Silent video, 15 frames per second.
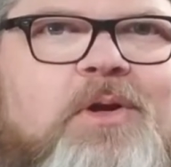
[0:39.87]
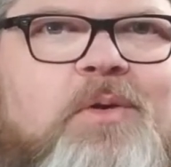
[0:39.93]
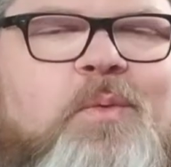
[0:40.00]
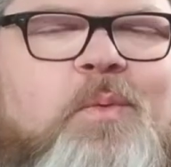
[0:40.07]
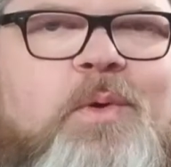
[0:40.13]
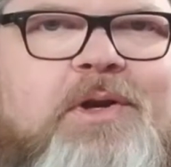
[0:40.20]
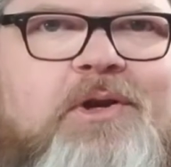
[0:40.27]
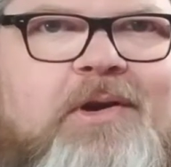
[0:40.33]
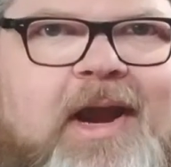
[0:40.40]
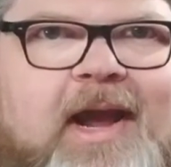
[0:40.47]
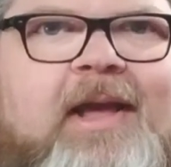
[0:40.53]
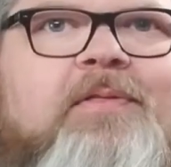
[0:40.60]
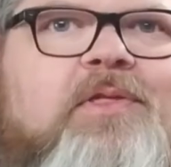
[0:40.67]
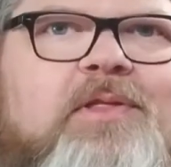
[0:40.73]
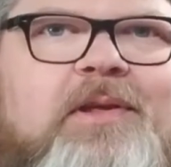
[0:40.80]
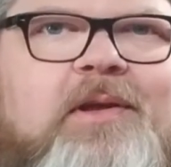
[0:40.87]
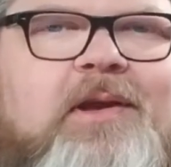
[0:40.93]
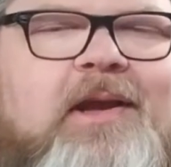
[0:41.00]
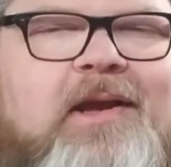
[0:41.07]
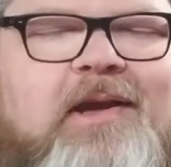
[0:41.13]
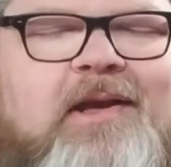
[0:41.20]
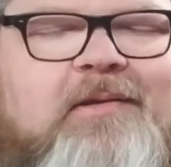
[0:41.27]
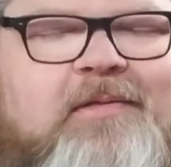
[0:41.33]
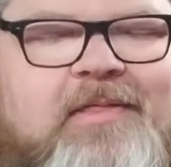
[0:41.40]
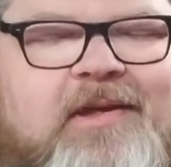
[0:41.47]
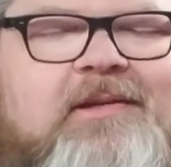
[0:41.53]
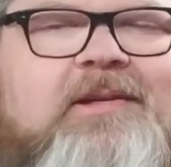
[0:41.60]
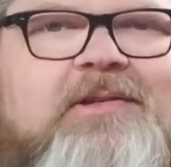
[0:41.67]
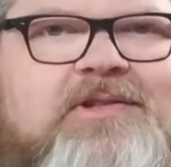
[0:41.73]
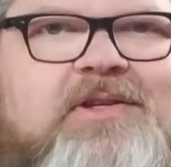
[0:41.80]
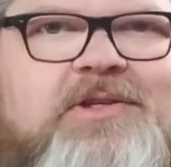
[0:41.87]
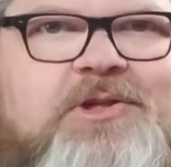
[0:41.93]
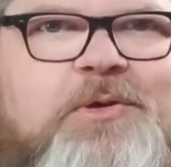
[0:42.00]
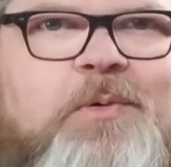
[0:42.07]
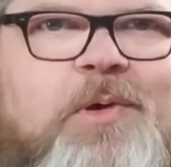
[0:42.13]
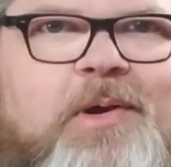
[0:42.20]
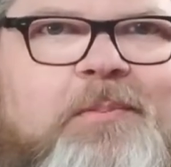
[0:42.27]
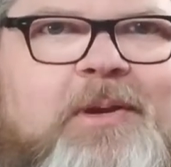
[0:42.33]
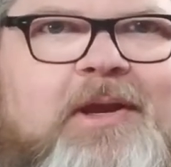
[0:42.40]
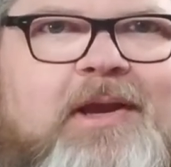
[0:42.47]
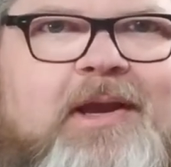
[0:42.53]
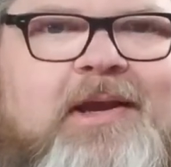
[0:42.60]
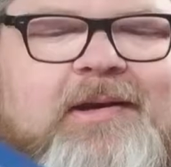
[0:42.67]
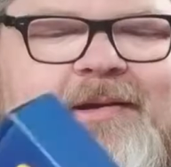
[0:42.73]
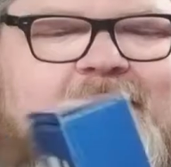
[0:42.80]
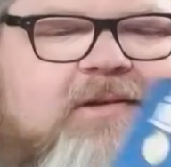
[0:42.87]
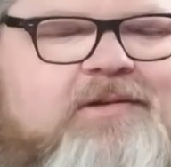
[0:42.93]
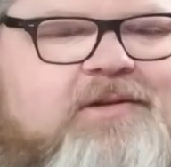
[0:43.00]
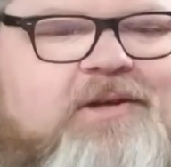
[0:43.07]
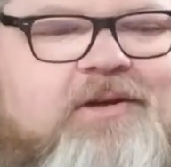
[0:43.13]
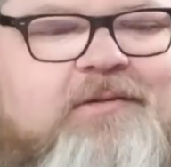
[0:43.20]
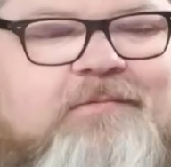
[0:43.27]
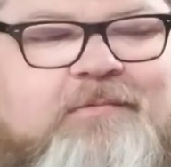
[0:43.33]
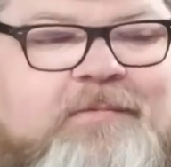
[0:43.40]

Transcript: when you're at the thickness that you want to be at. So,